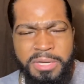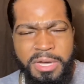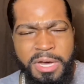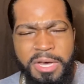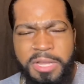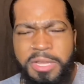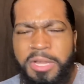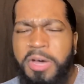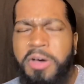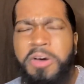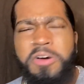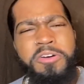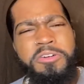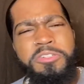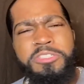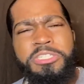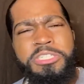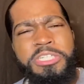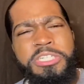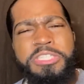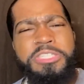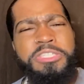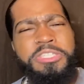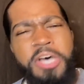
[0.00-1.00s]
Oh, who's
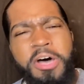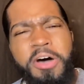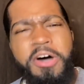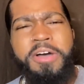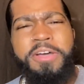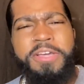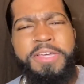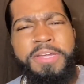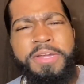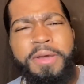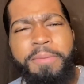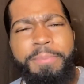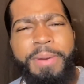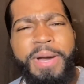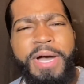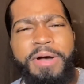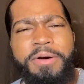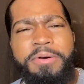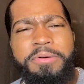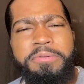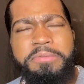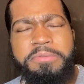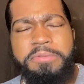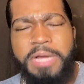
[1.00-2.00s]
she talking
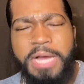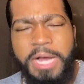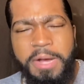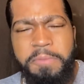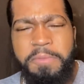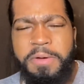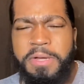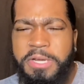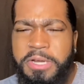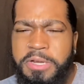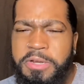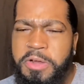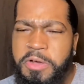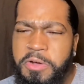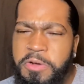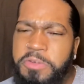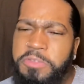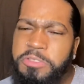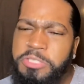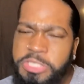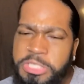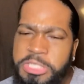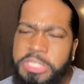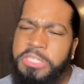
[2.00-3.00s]
about? I wanna know
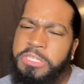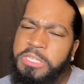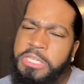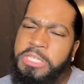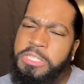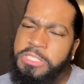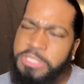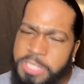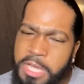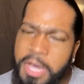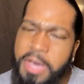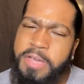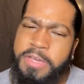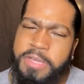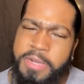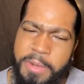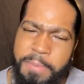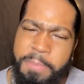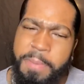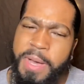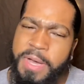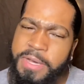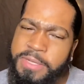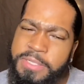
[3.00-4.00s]
who she talking
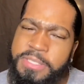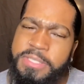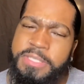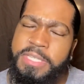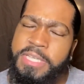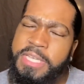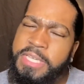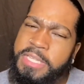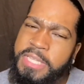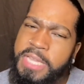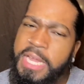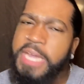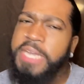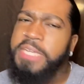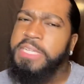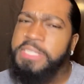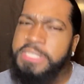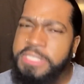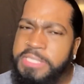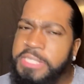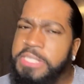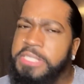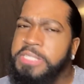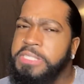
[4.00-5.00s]
about. It seems like
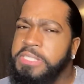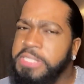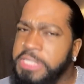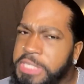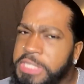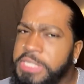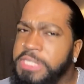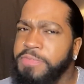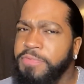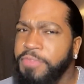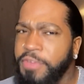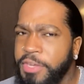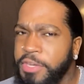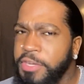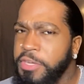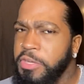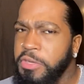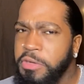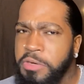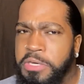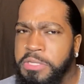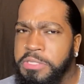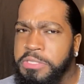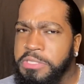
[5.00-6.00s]
this is a diss
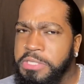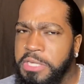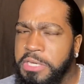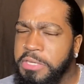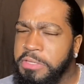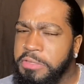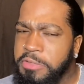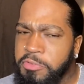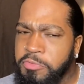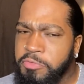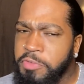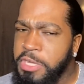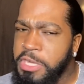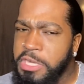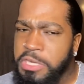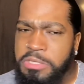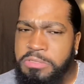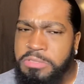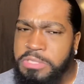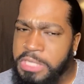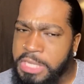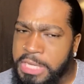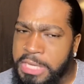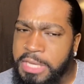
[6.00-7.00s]
video or something. You feel what I'm
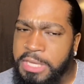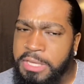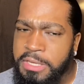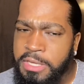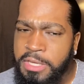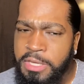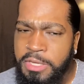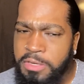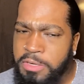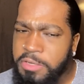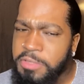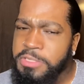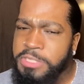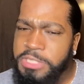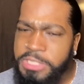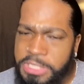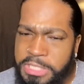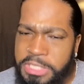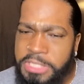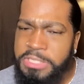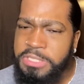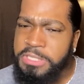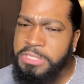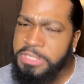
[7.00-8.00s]
saying? Who
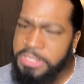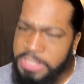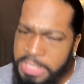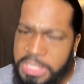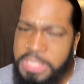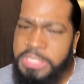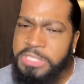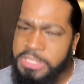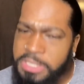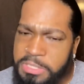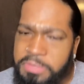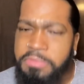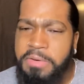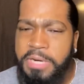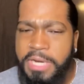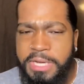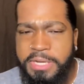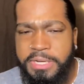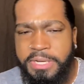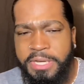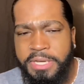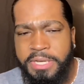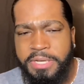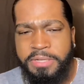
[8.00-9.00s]
she's dissing
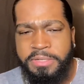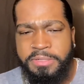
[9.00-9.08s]
right now?